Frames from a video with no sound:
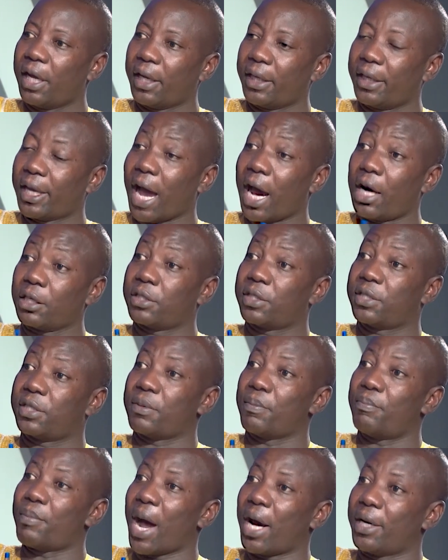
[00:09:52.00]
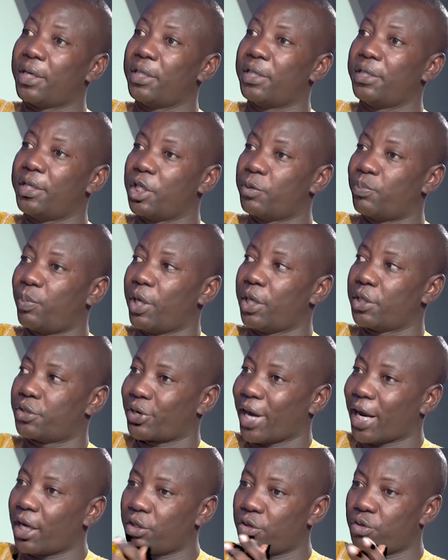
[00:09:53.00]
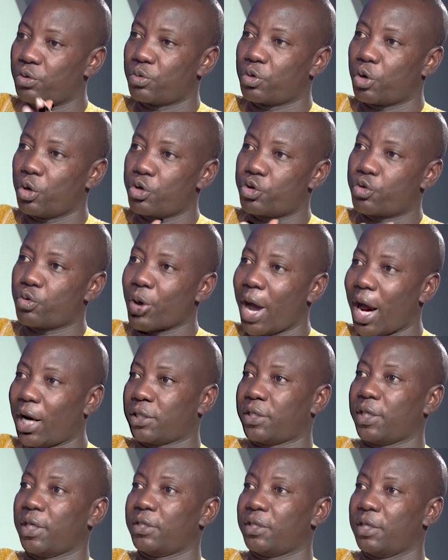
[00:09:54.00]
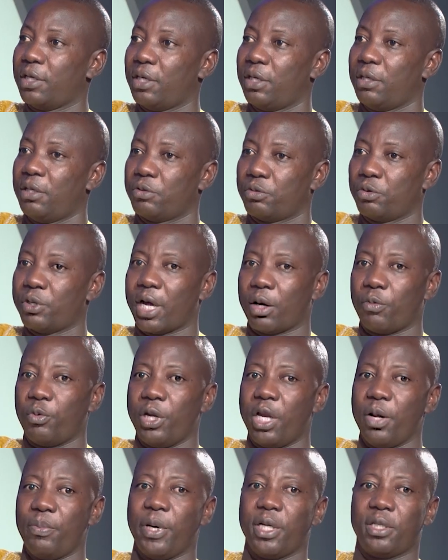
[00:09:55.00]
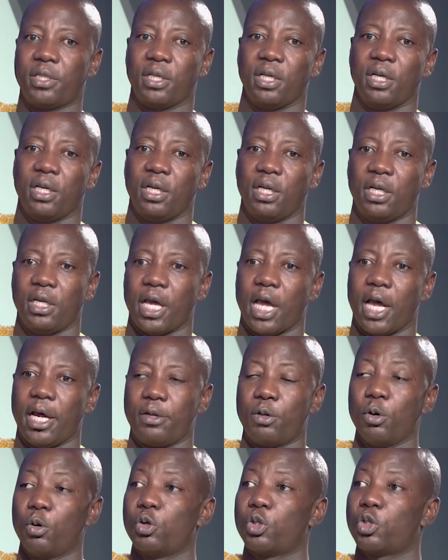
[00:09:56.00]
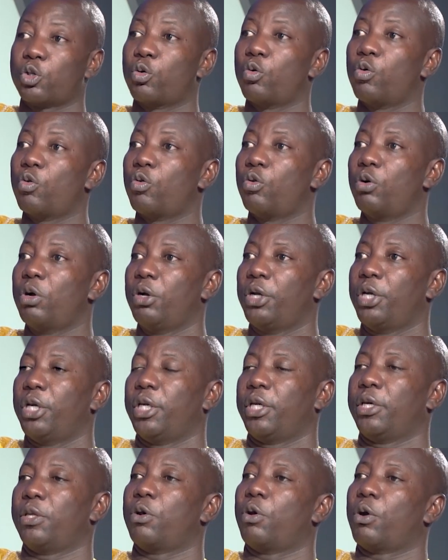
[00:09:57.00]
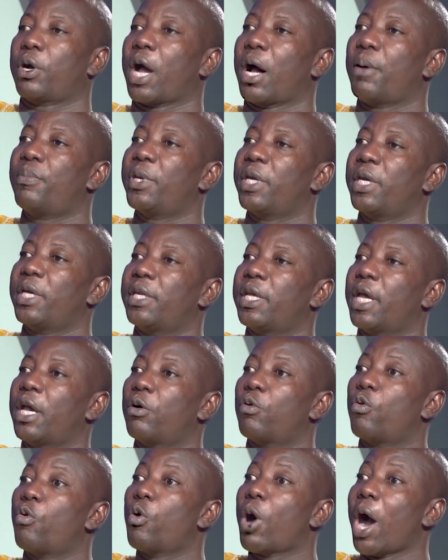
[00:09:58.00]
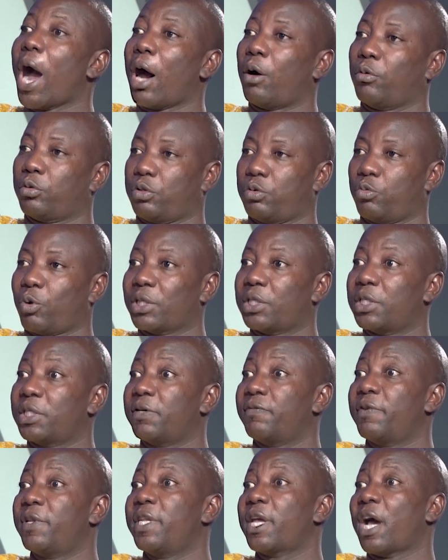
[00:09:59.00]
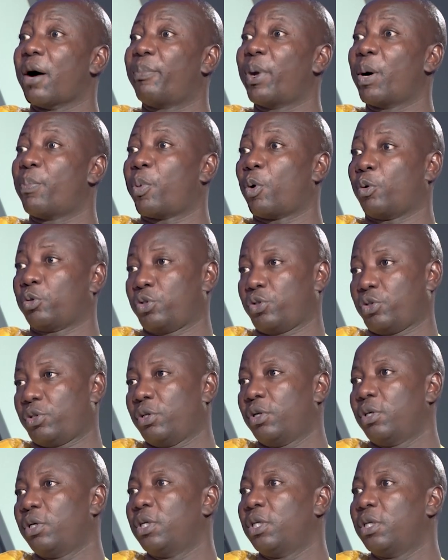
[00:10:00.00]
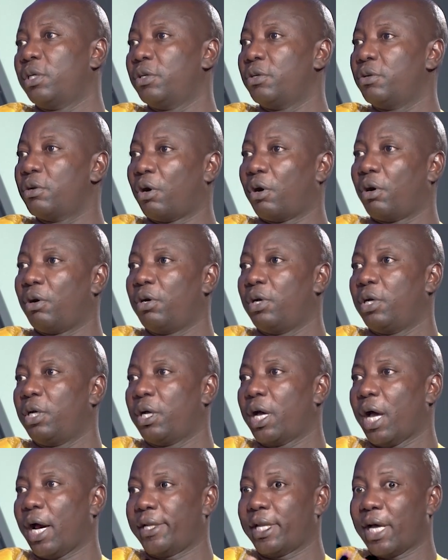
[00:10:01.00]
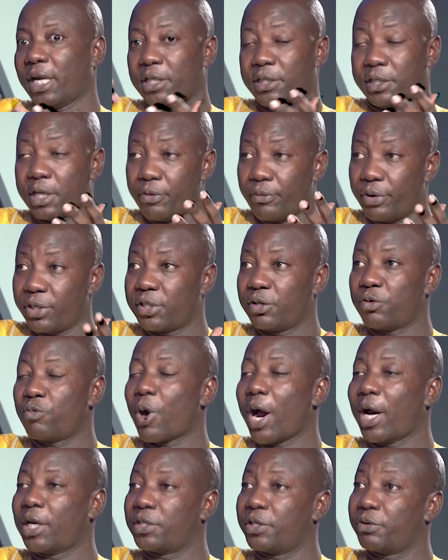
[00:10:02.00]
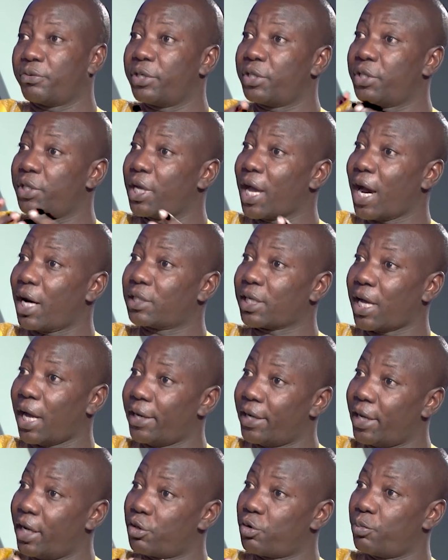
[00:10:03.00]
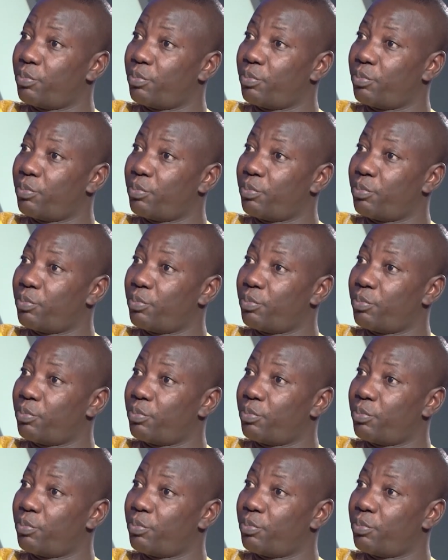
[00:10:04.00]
guards manning this place, trying to control access, so that we limit those who, come in and go out? What is even their purpose? And that is the reason why security guards are there to